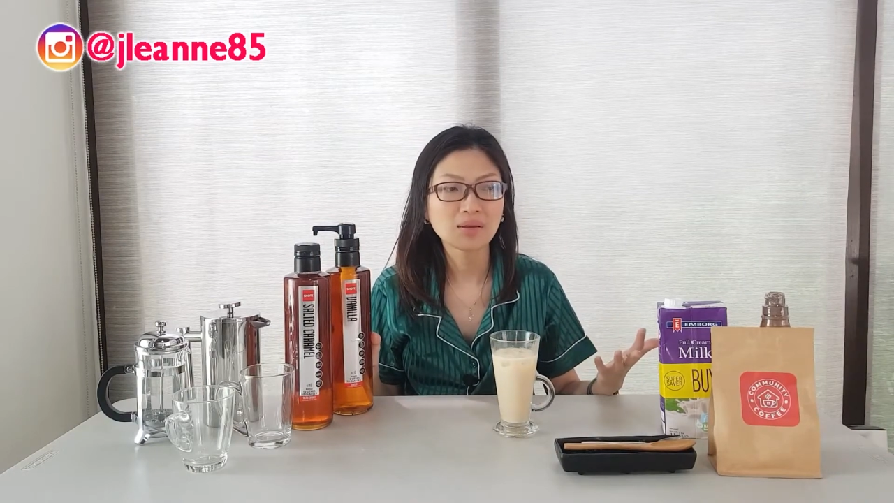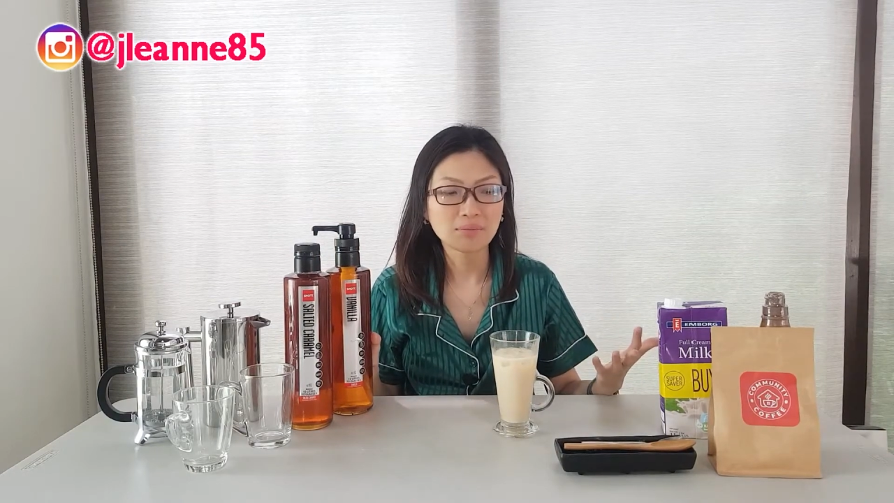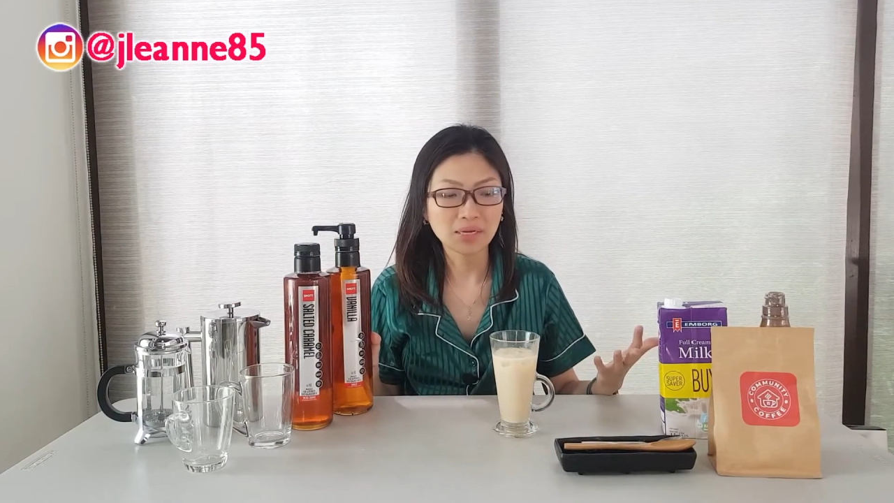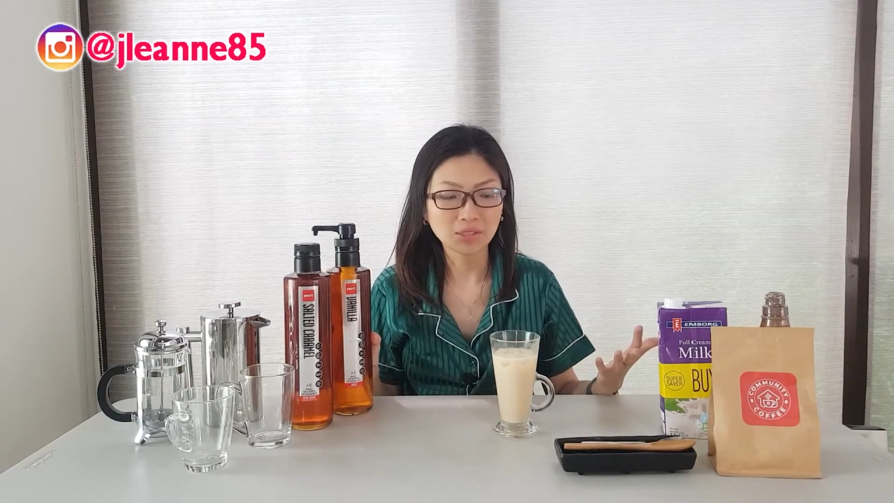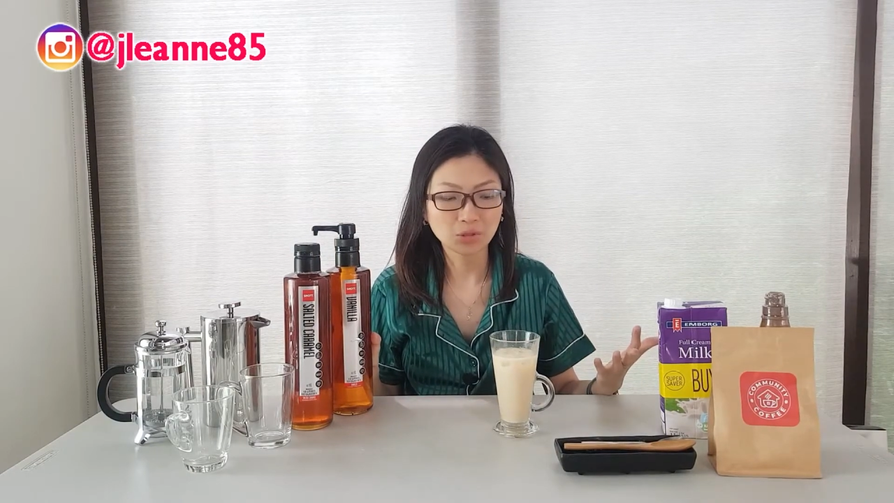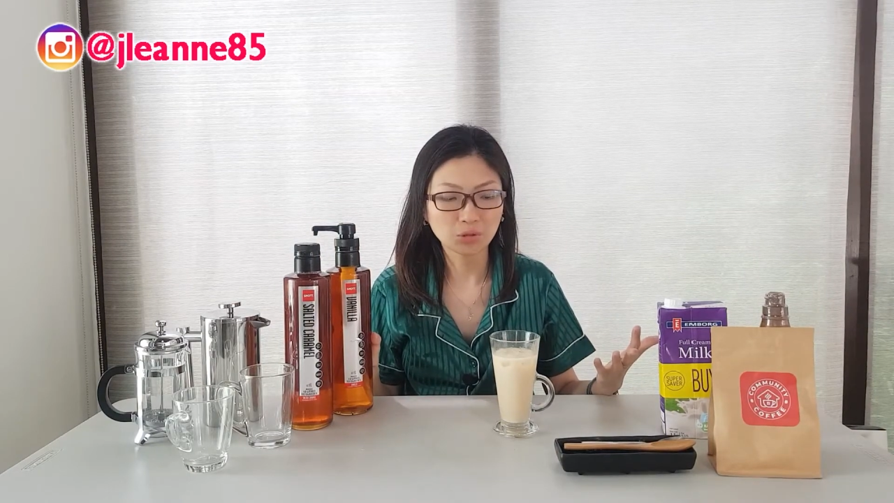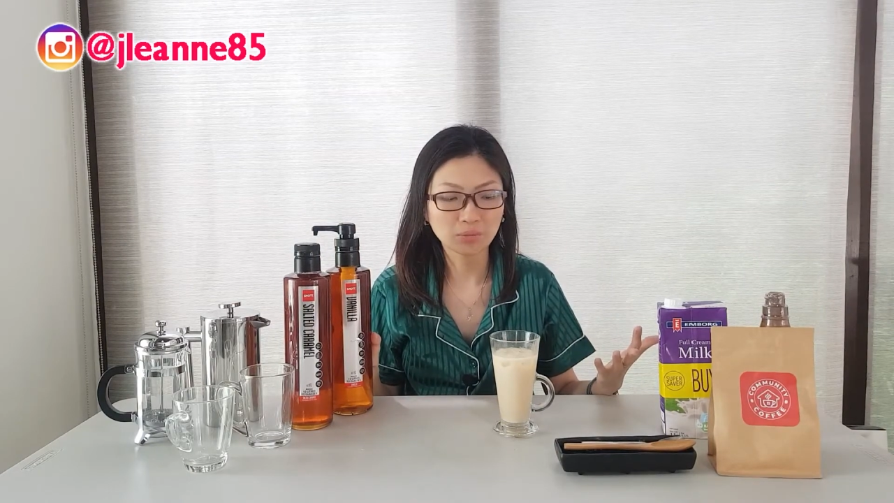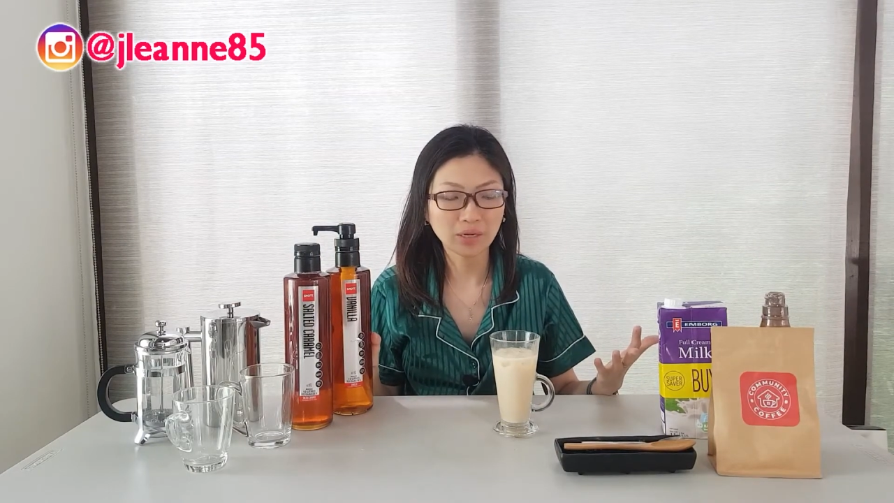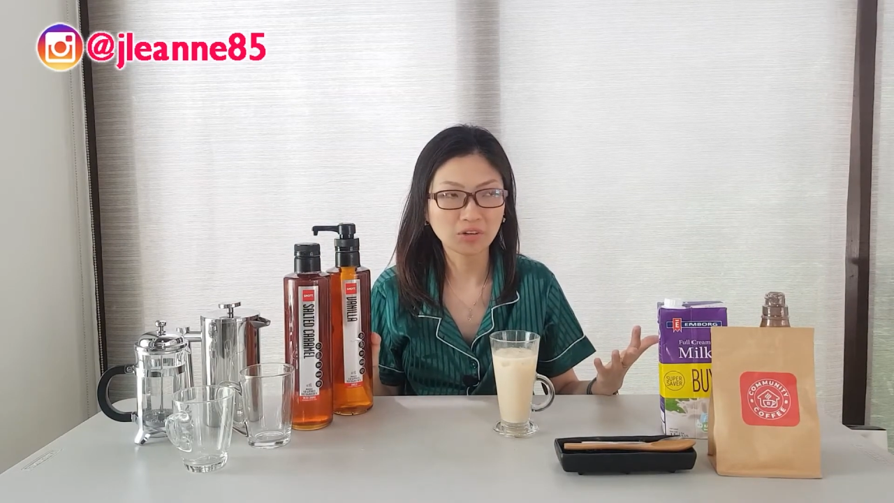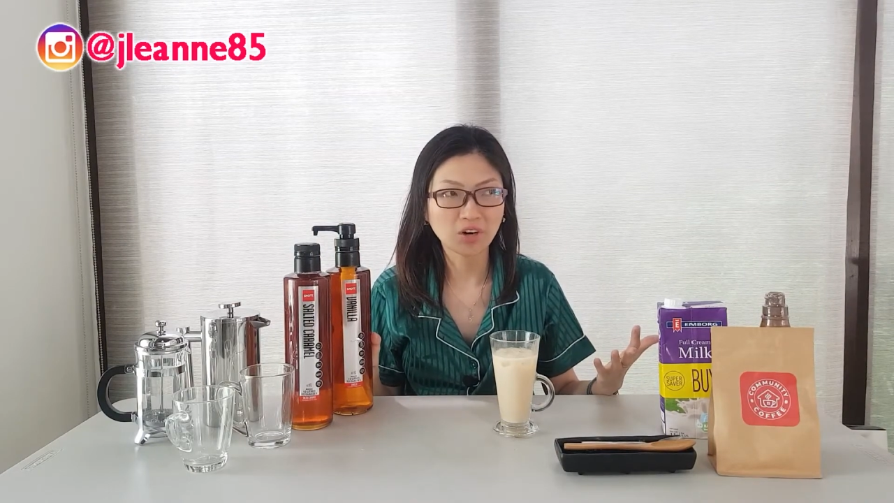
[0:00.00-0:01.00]
being sold
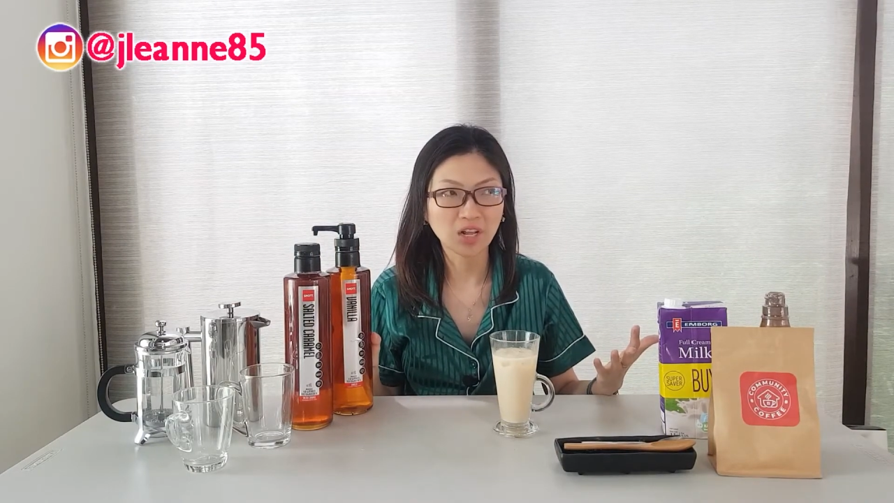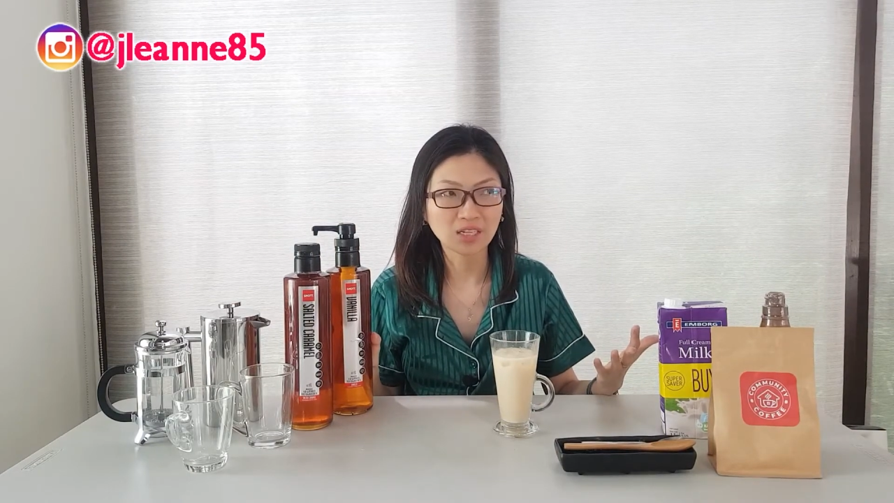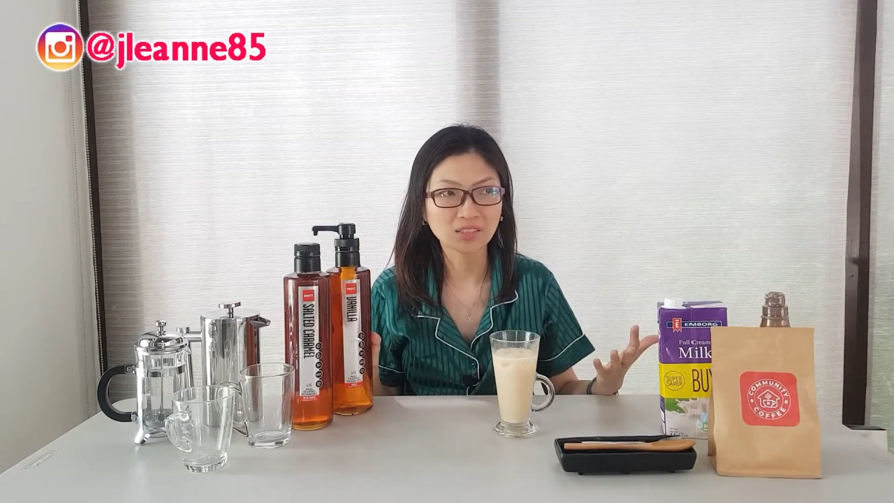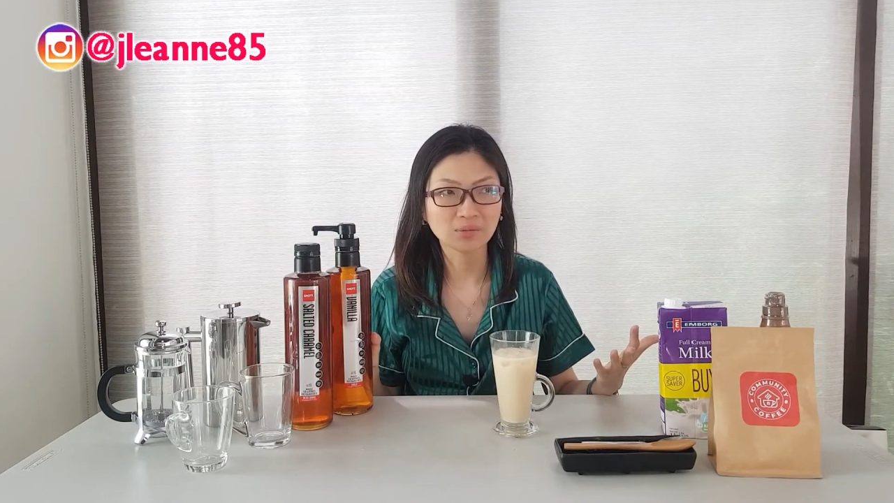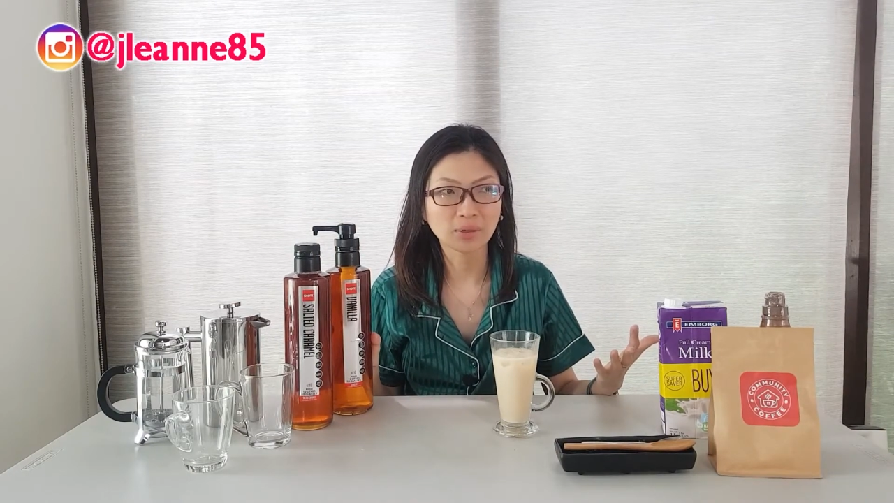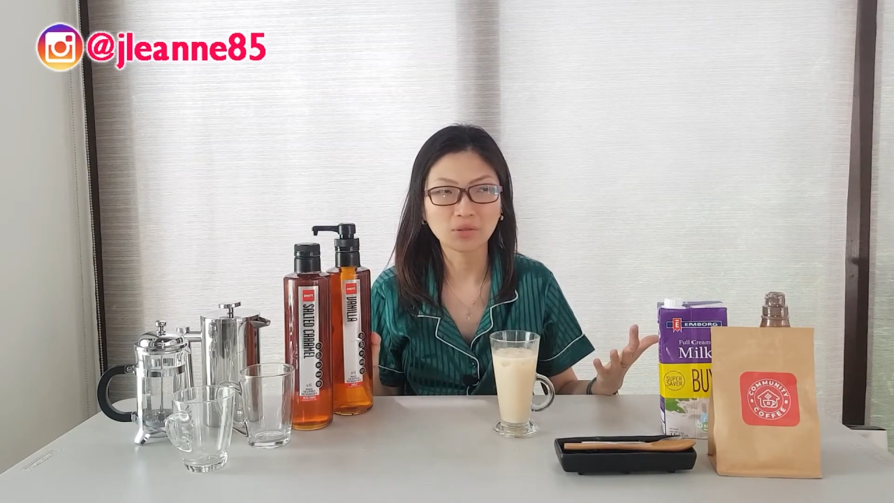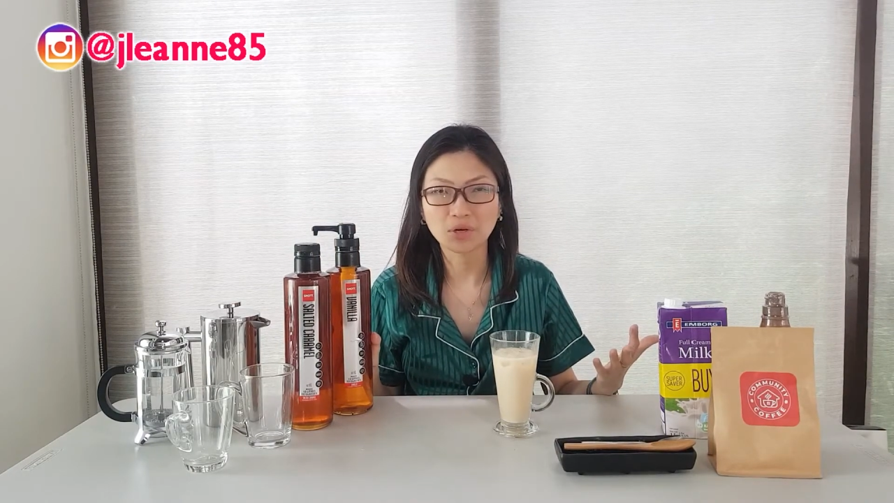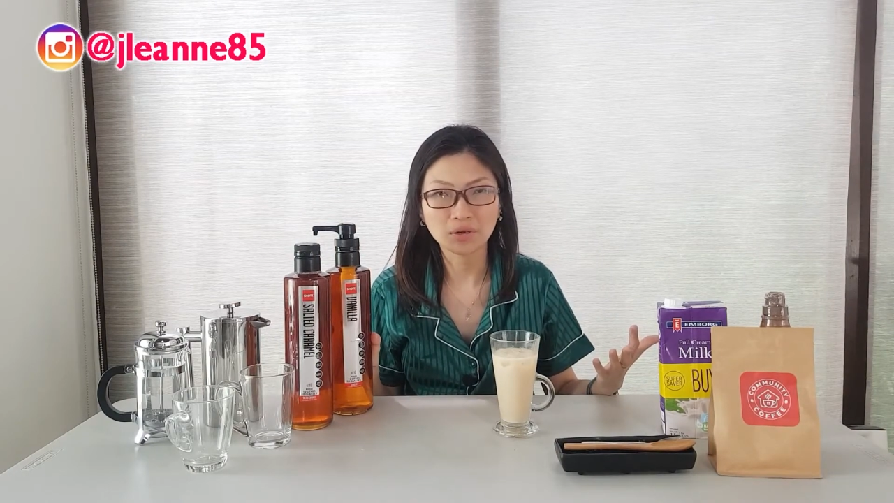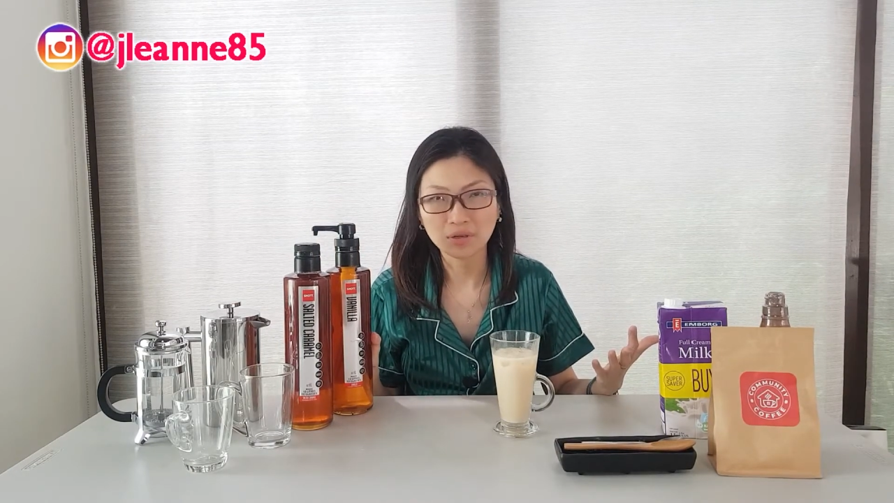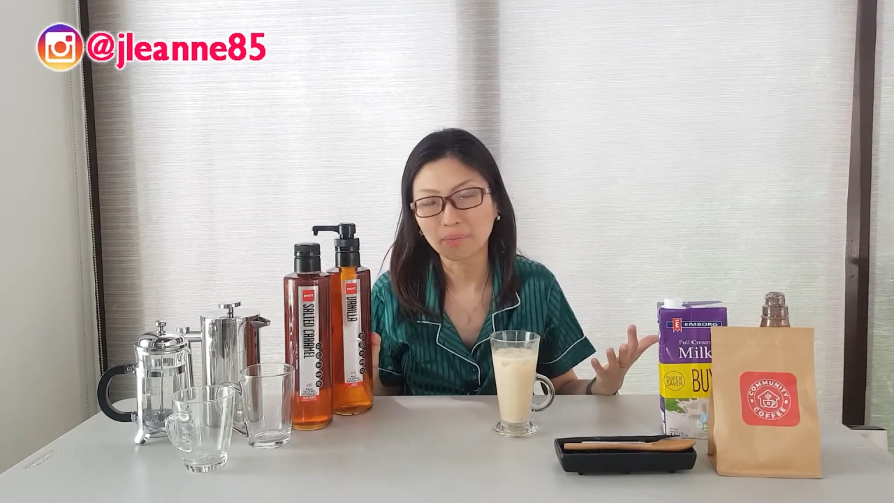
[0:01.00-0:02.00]
by Torani is about
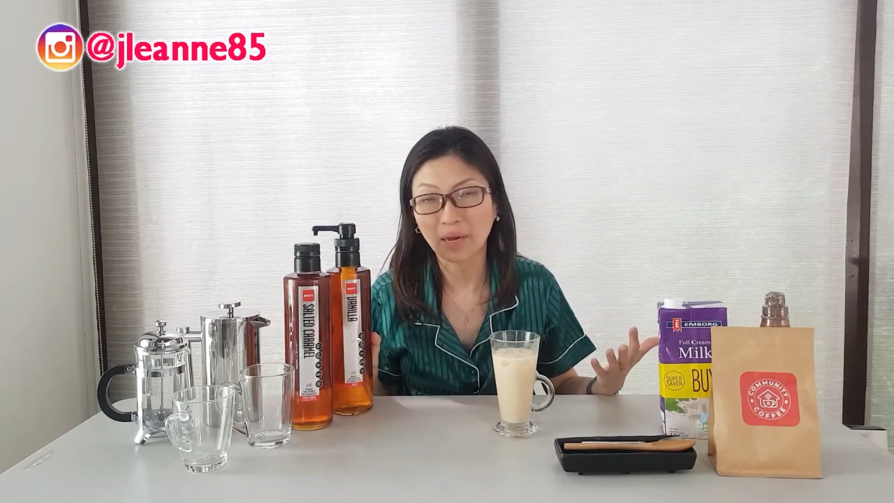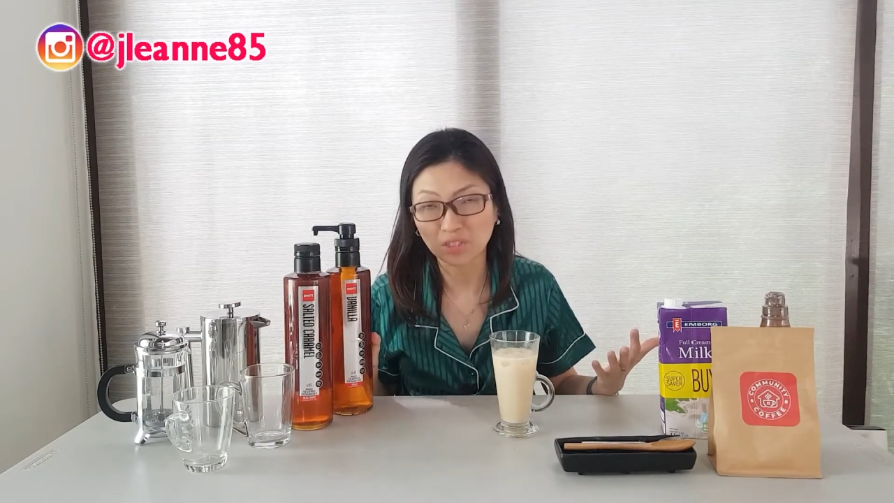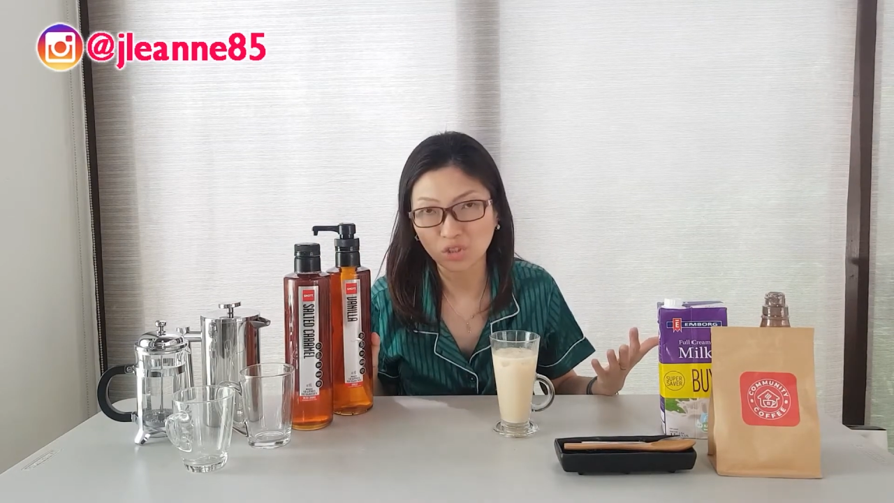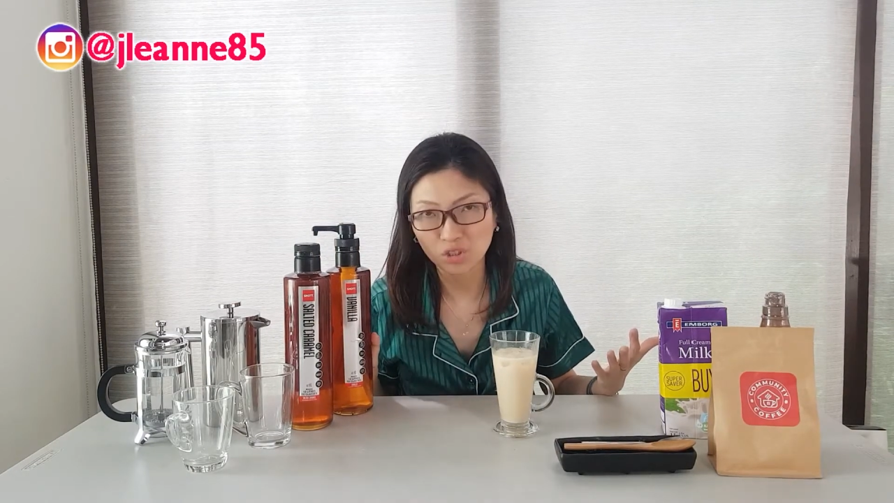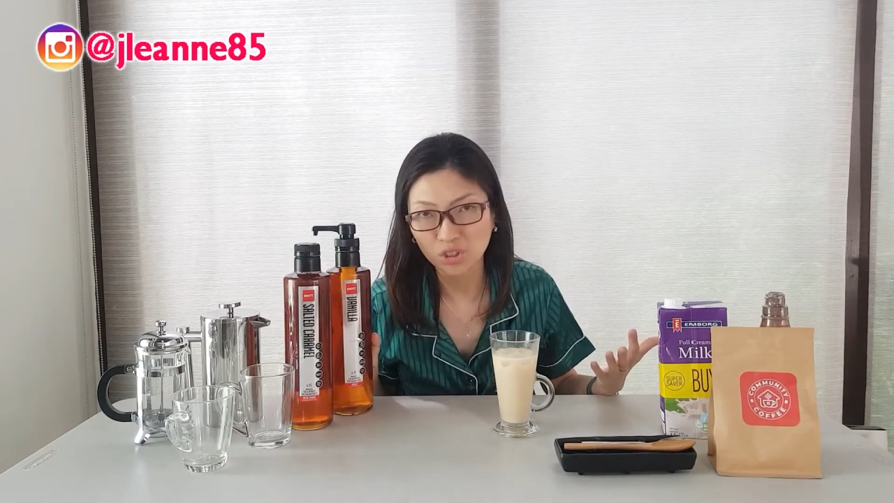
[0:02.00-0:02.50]
300 pesos